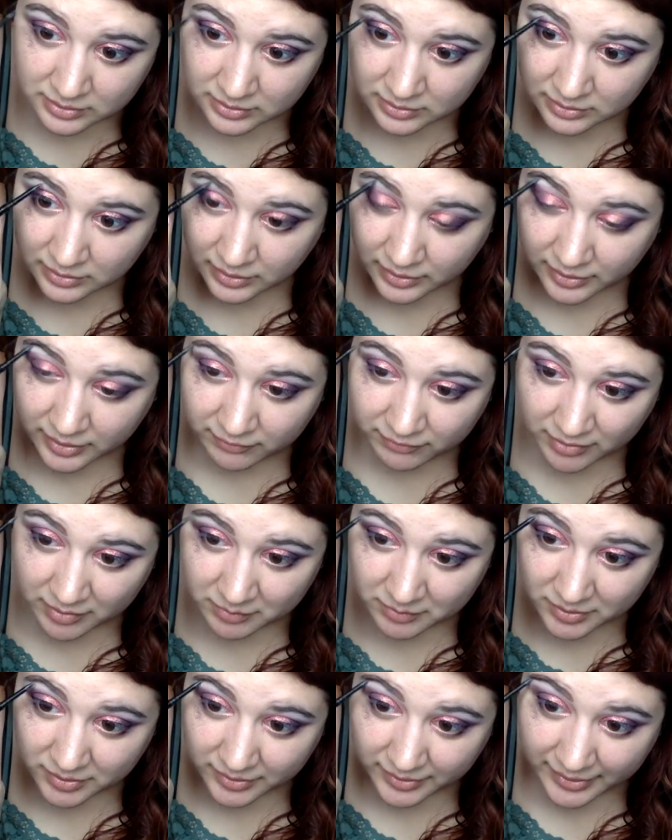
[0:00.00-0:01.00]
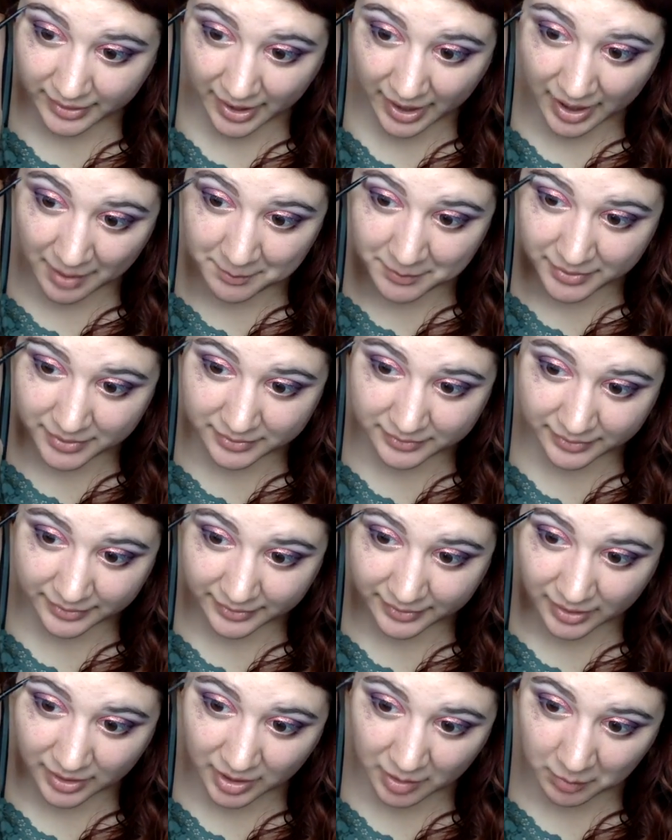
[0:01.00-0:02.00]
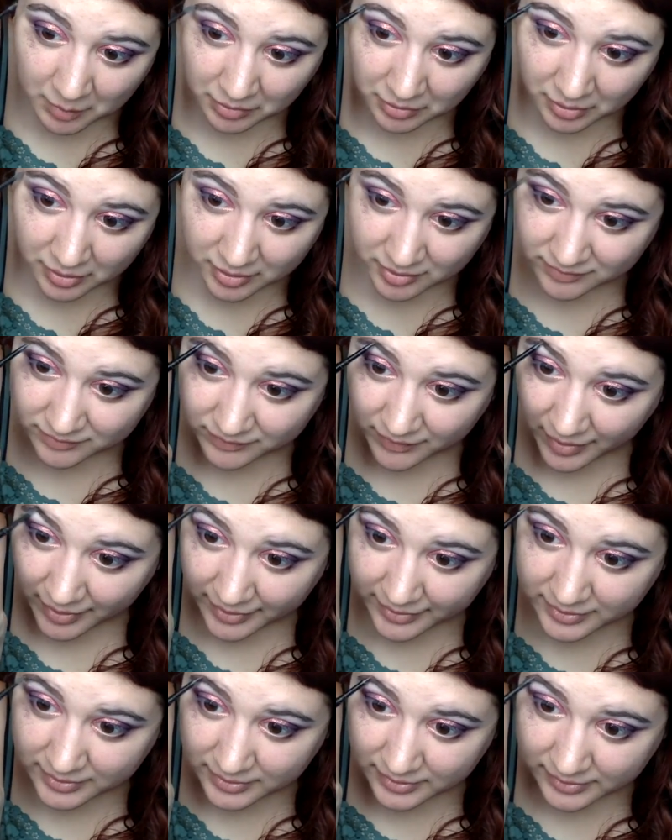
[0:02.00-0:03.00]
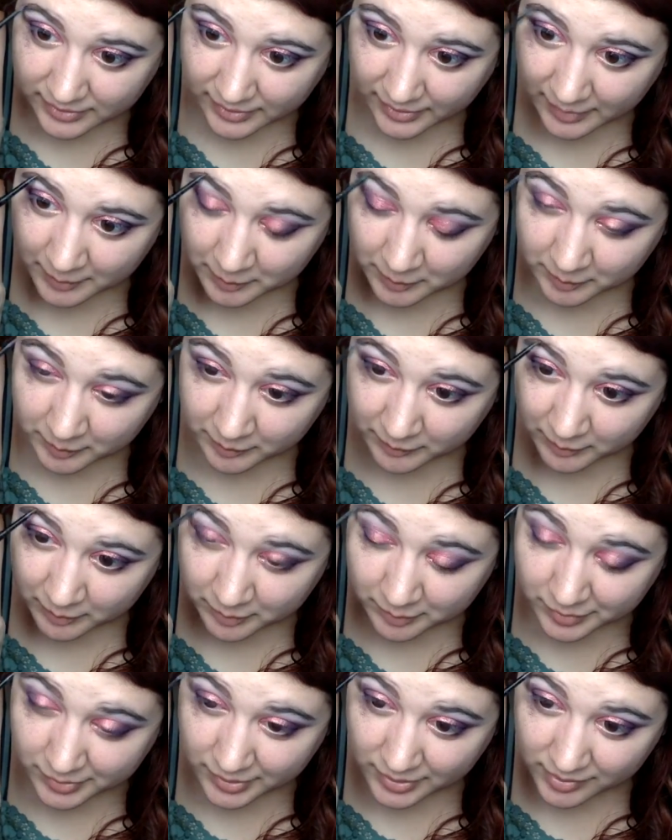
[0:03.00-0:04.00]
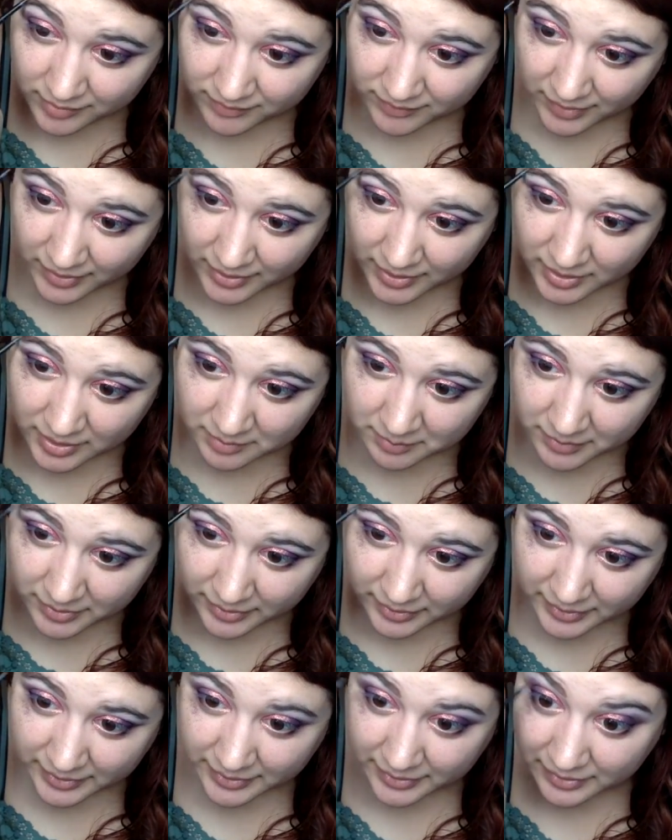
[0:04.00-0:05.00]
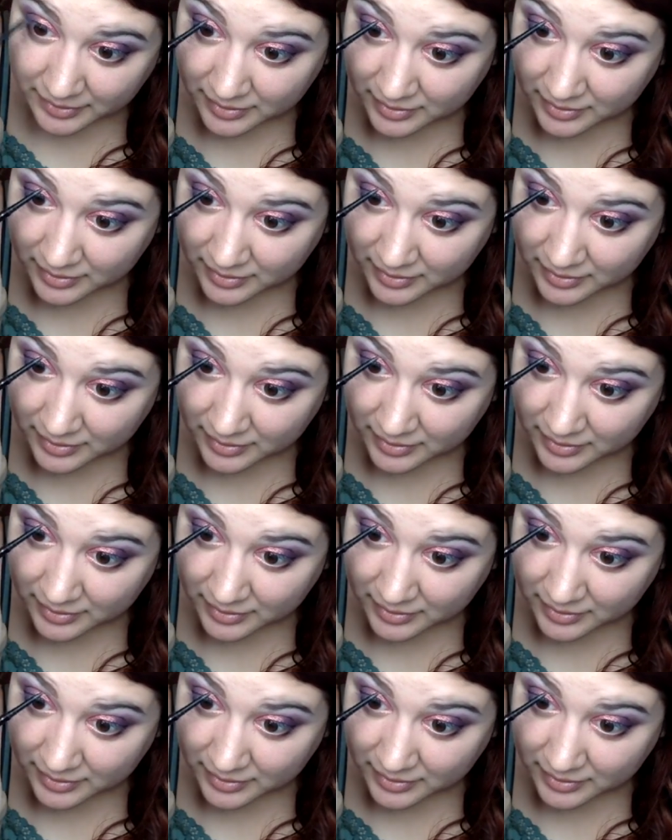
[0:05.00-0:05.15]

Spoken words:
Like if I'm really happy, like I'm a lot of fun and I'm pretty funny, but like